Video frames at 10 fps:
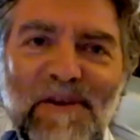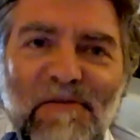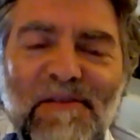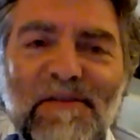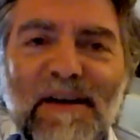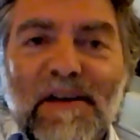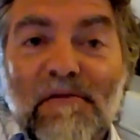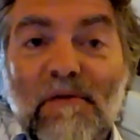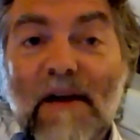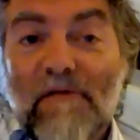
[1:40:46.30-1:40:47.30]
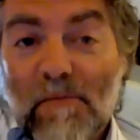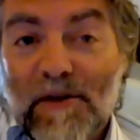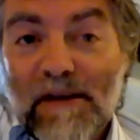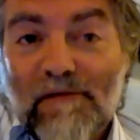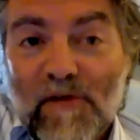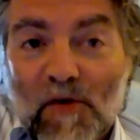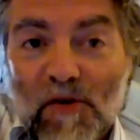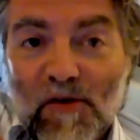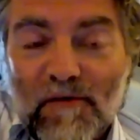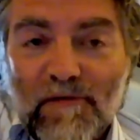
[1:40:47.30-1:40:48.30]
you, and thank you everybody
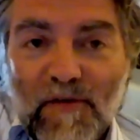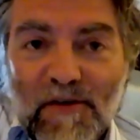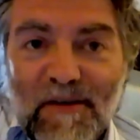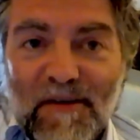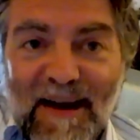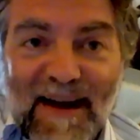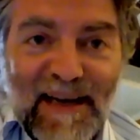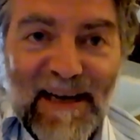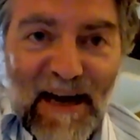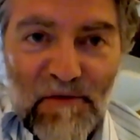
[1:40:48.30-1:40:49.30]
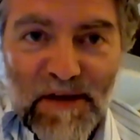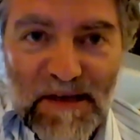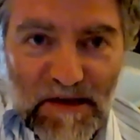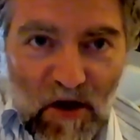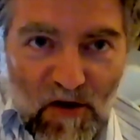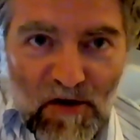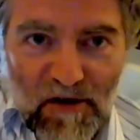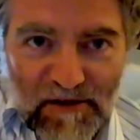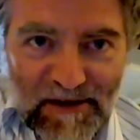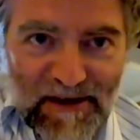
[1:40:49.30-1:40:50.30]
for hanging out this long
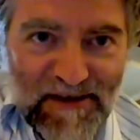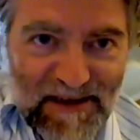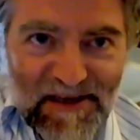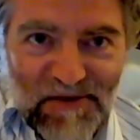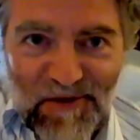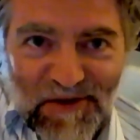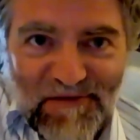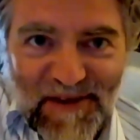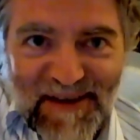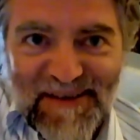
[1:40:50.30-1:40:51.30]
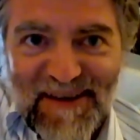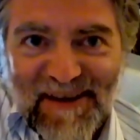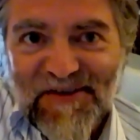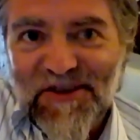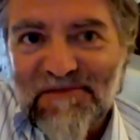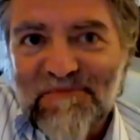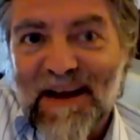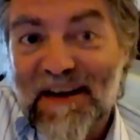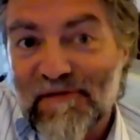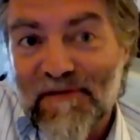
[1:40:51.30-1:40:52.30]
and listening to all of this. I assume
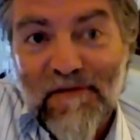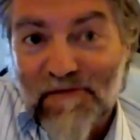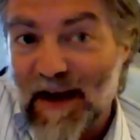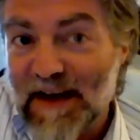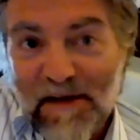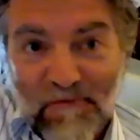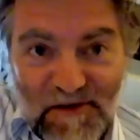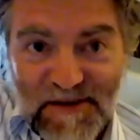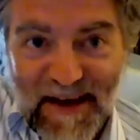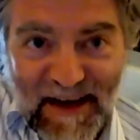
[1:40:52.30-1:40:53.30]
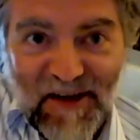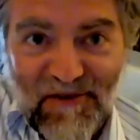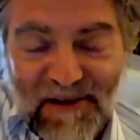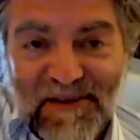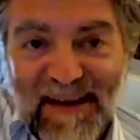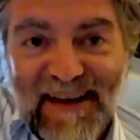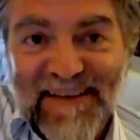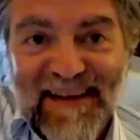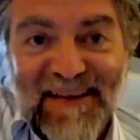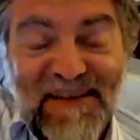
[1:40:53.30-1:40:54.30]
that if anyone's hanging around at the
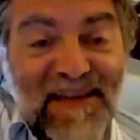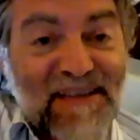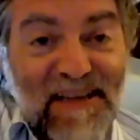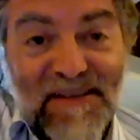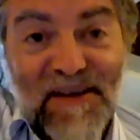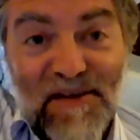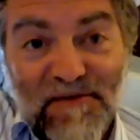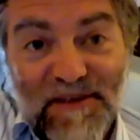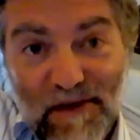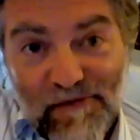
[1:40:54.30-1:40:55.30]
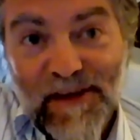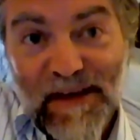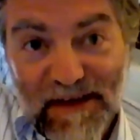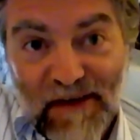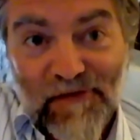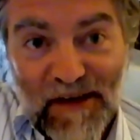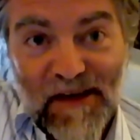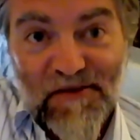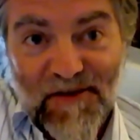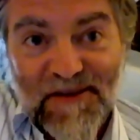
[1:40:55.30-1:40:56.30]
end here listening to this, that you're definitely
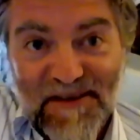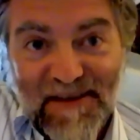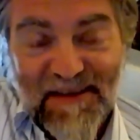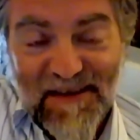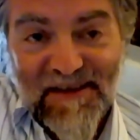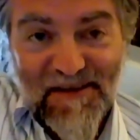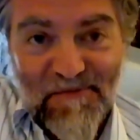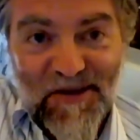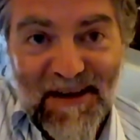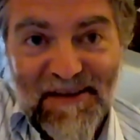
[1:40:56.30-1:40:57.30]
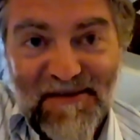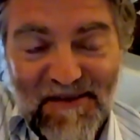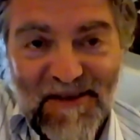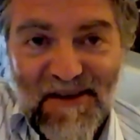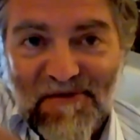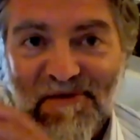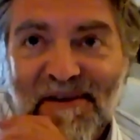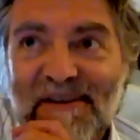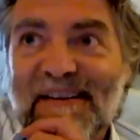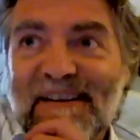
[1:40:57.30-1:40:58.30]
interested in this subject, and so
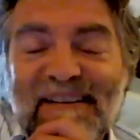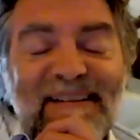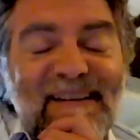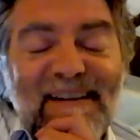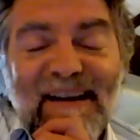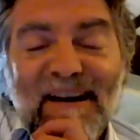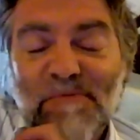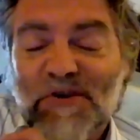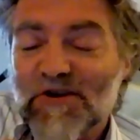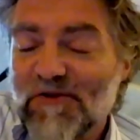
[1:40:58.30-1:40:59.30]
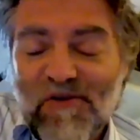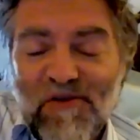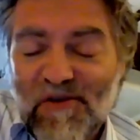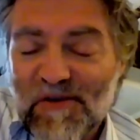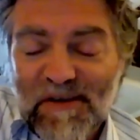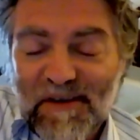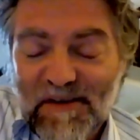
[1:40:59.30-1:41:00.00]
I'm sure